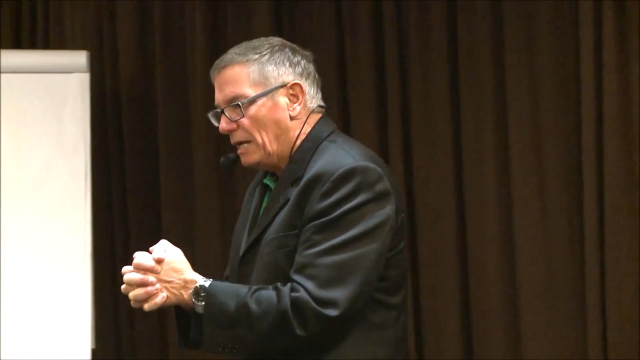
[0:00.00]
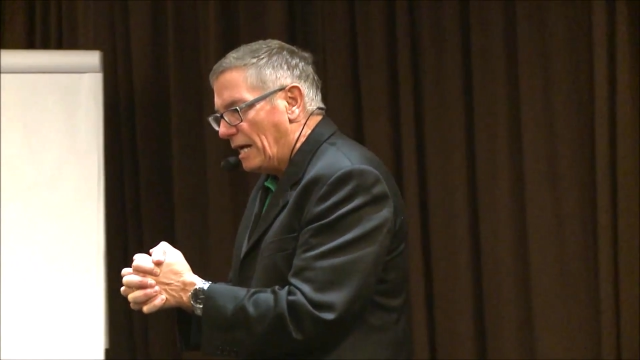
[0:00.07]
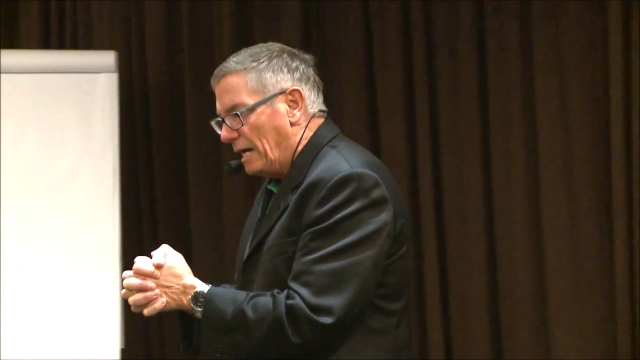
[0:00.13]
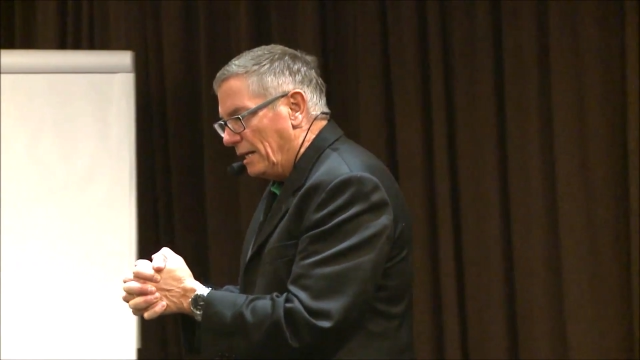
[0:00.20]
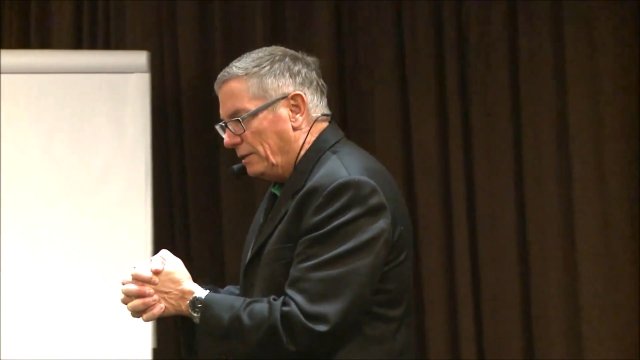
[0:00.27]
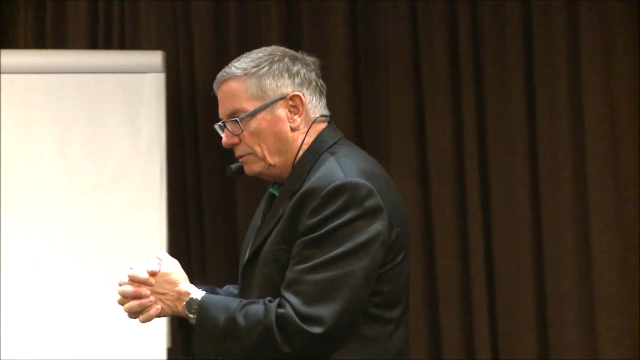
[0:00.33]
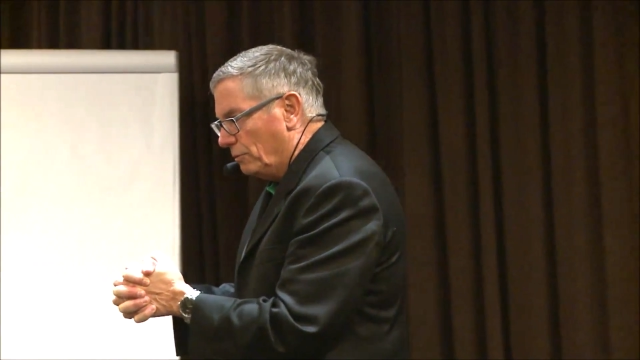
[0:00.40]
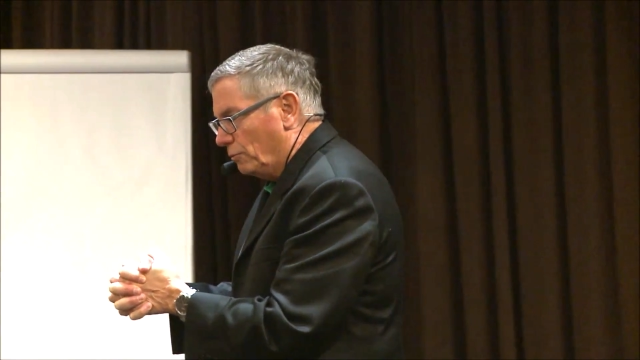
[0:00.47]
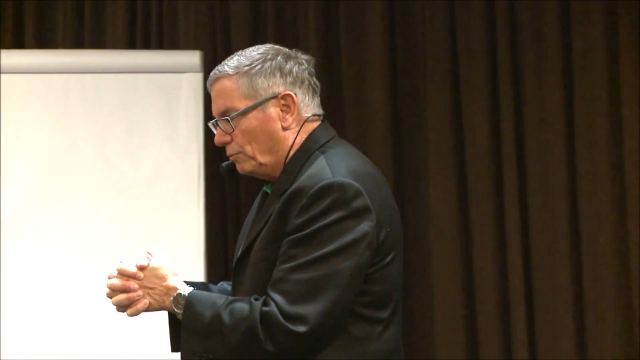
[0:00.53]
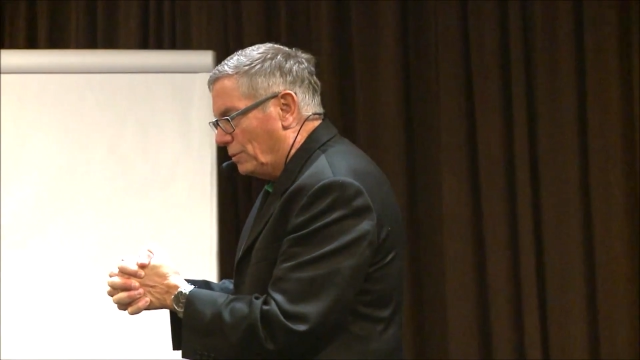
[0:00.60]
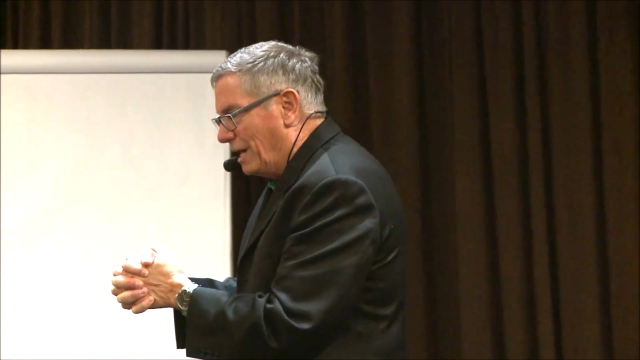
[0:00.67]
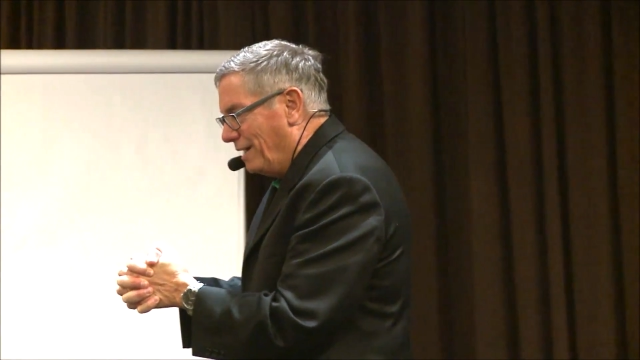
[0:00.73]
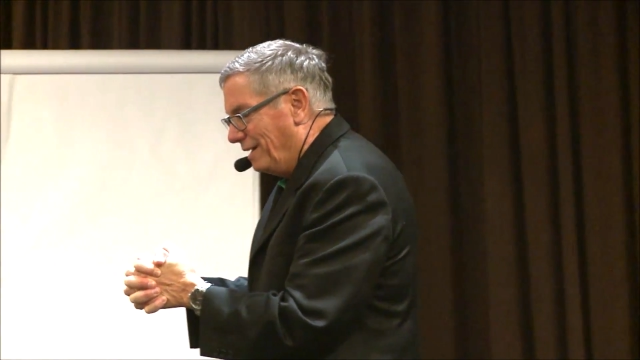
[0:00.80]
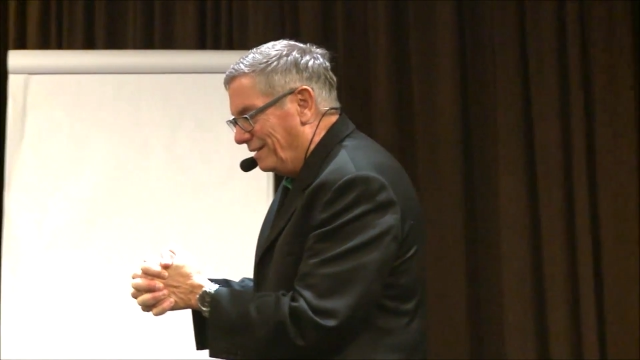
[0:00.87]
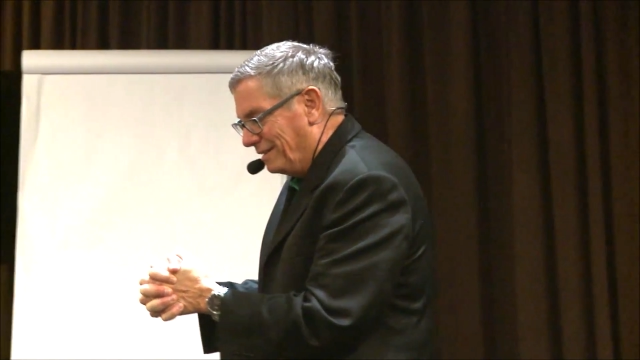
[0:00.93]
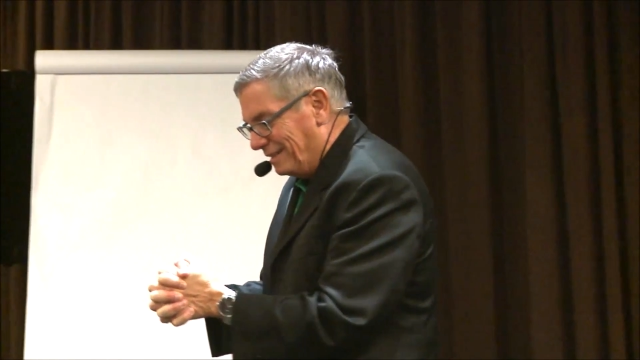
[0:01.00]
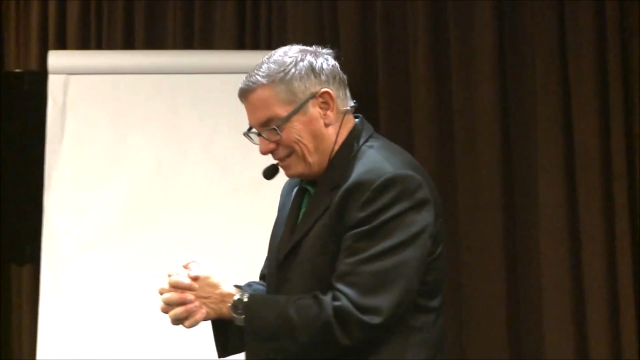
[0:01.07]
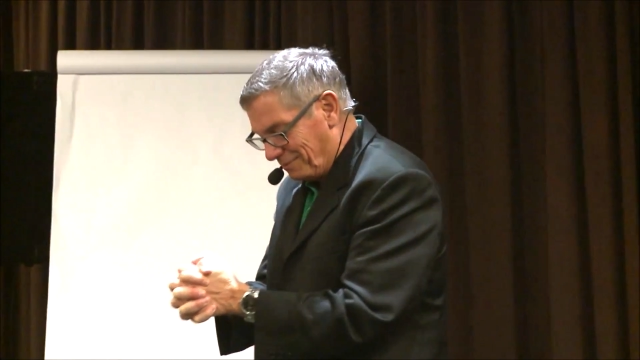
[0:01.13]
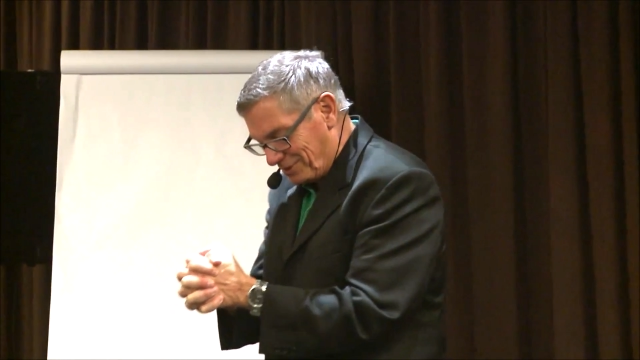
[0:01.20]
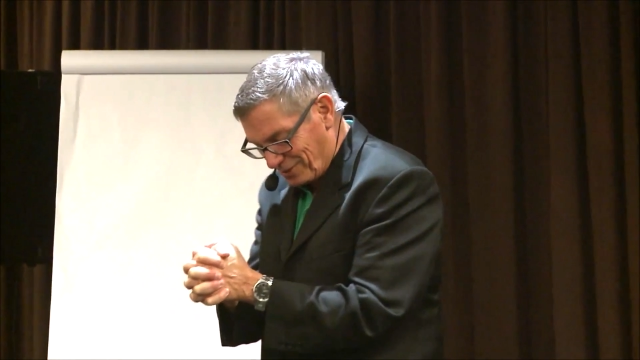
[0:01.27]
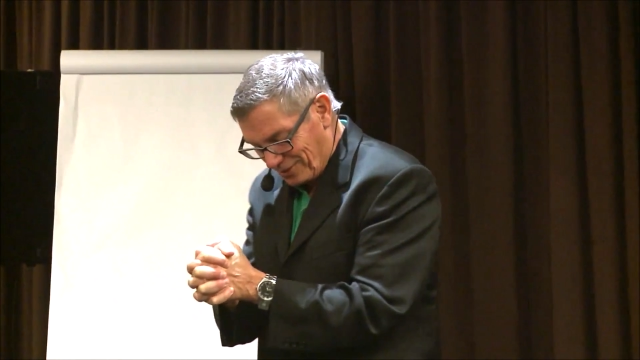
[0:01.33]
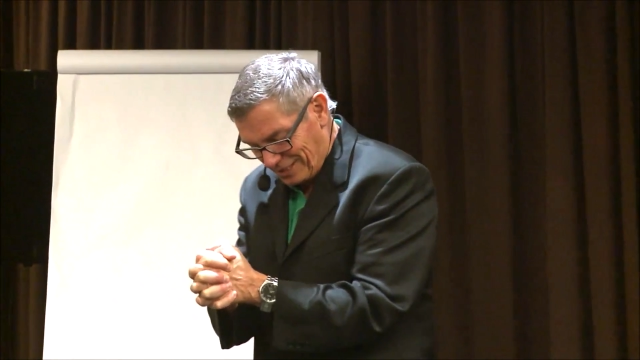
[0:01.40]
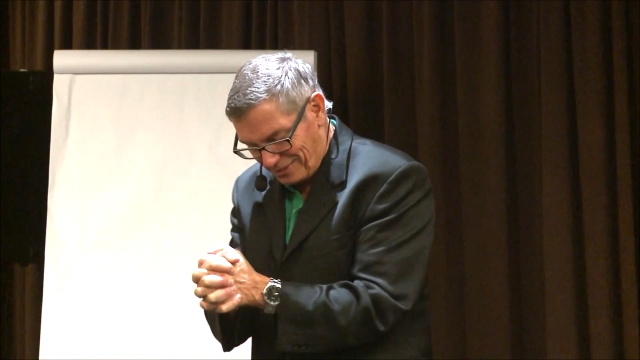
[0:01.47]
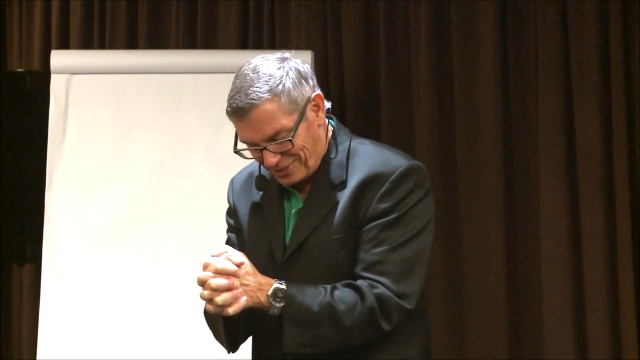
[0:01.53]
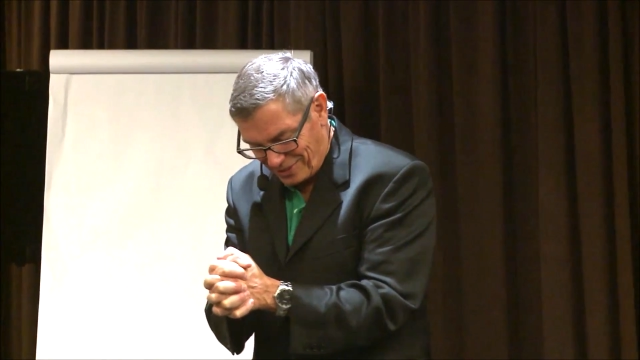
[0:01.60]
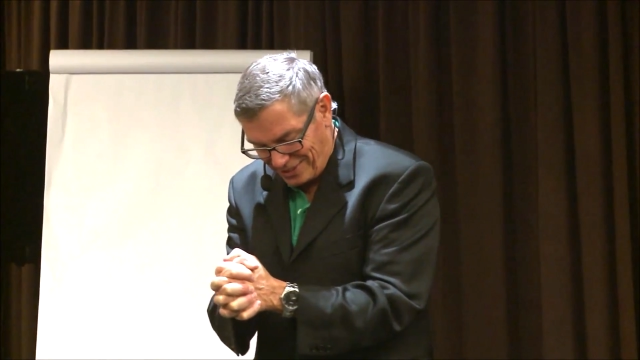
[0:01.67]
and I'm sorry.